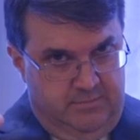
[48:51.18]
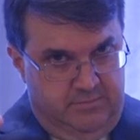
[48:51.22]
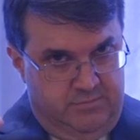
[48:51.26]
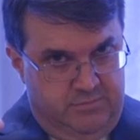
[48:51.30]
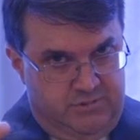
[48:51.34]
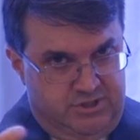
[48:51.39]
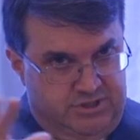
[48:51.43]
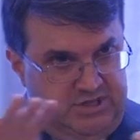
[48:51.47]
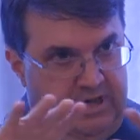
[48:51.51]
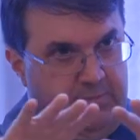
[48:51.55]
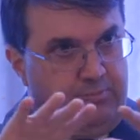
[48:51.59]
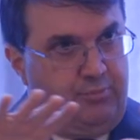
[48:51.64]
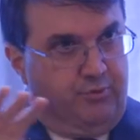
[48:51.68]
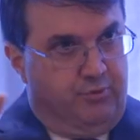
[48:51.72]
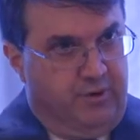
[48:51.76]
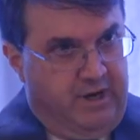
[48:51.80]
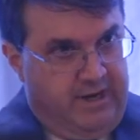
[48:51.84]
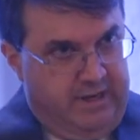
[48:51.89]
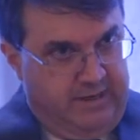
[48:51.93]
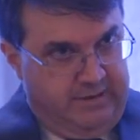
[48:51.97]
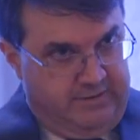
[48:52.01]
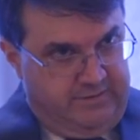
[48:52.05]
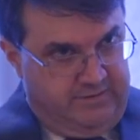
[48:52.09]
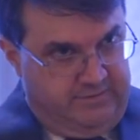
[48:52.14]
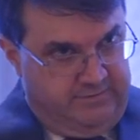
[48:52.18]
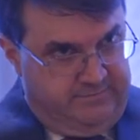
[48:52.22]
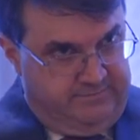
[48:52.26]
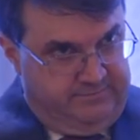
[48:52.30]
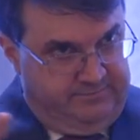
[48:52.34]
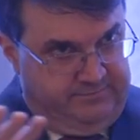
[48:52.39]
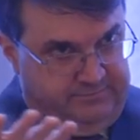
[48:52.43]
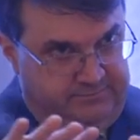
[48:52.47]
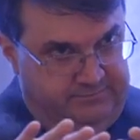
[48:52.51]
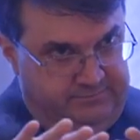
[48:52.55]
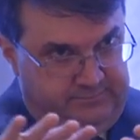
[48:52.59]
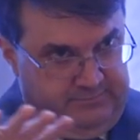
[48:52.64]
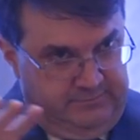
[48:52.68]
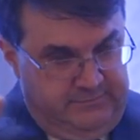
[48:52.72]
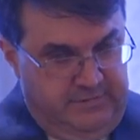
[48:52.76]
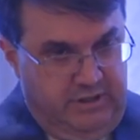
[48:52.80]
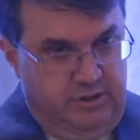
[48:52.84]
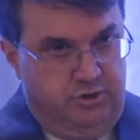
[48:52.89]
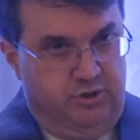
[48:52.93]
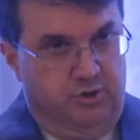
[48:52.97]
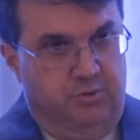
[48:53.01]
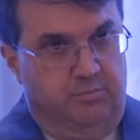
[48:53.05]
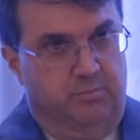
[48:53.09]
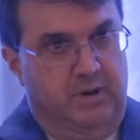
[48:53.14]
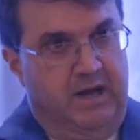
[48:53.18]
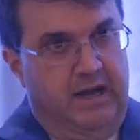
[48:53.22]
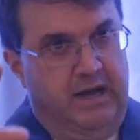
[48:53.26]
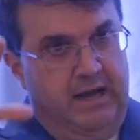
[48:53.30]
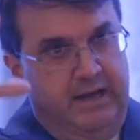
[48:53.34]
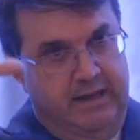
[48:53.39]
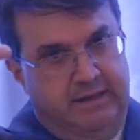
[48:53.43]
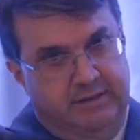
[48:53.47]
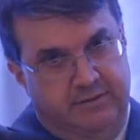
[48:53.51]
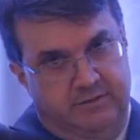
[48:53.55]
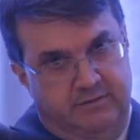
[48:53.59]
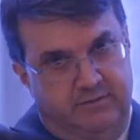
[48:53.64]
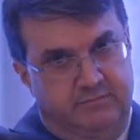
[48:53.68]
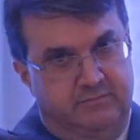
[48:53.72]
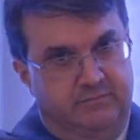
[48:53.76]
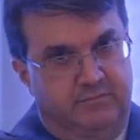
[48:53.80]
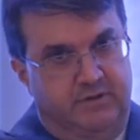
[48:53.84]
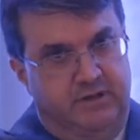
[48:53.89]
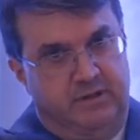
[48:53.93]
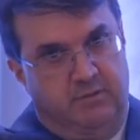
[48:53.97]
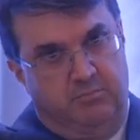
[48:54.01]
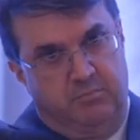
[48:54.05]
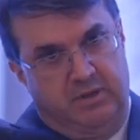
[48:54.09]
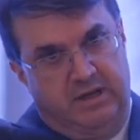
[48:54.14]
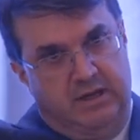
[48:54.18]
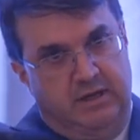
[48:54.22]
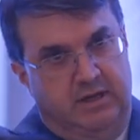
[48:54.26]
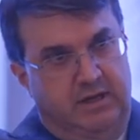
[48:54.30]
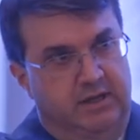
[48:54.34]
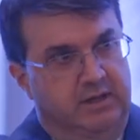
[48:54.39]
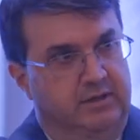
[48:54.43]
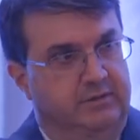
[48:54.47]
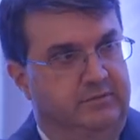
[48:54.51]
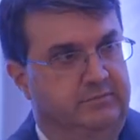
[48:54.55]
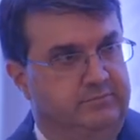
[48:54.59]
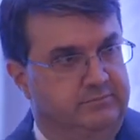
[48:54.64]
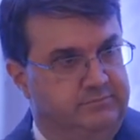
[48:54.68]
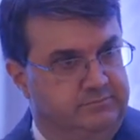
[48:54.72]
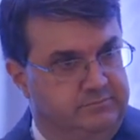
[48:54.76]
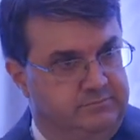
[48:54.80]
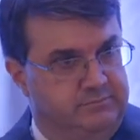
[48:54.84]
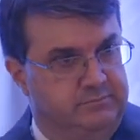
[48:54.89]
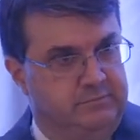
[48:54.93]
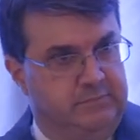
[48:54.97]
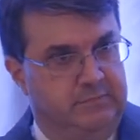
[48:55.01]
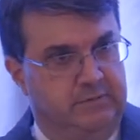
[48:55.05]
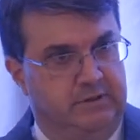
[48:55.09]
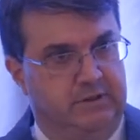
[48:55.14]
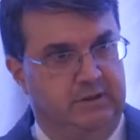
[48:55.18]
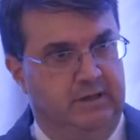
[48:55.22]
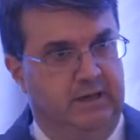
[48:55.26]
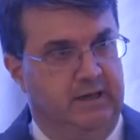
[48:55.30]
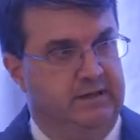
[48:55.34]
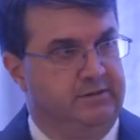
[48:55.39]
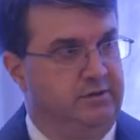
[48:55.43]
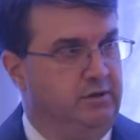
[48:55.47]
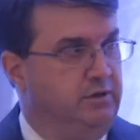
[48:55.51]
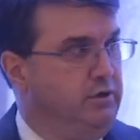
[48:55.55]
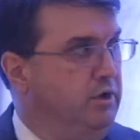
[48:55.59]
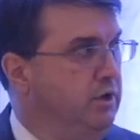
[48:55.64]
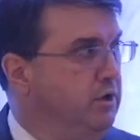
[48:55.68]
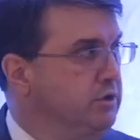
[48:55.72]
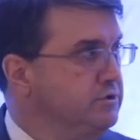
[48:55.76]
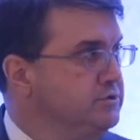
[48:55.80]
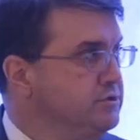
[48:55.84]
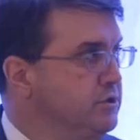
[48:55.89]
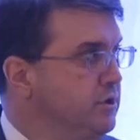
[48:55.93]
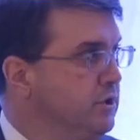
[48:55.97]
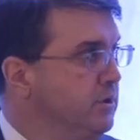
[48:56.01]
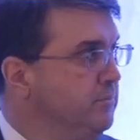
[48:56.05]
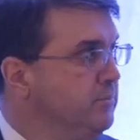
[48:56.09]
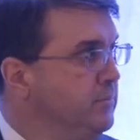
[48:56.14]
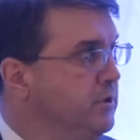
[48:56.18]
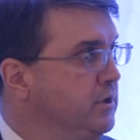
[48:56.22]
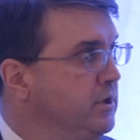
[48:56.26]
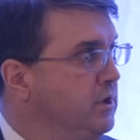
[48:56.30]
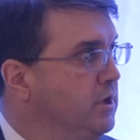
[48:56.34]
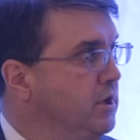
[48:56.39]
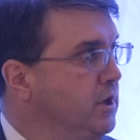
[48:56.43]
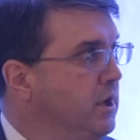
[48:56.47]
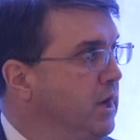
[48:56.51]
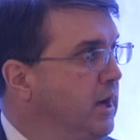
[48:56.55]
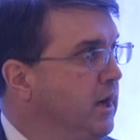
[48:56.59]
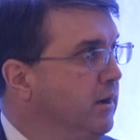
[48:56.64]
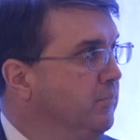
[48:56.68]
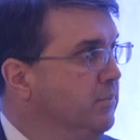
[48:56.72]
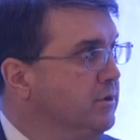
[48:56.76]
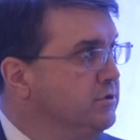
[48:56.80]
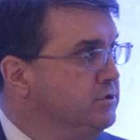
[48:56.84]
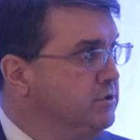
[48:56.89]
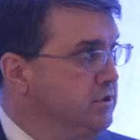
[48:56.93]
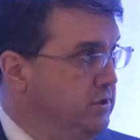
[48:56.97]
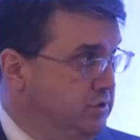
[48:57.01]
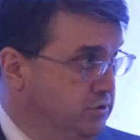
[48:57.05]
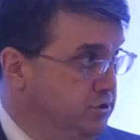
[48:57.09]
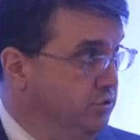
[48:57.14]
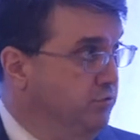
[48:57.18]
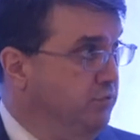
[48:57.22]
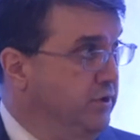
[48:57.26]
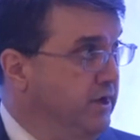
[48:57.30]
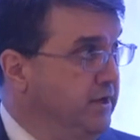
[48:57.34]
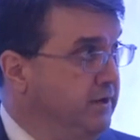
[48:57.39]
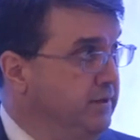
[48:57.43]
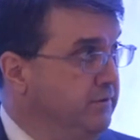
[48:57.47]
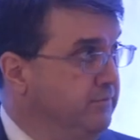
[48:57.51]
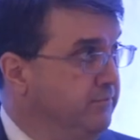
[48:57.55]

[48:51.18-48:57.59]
separate in your mind the immediate and the long term. How much, are you ready?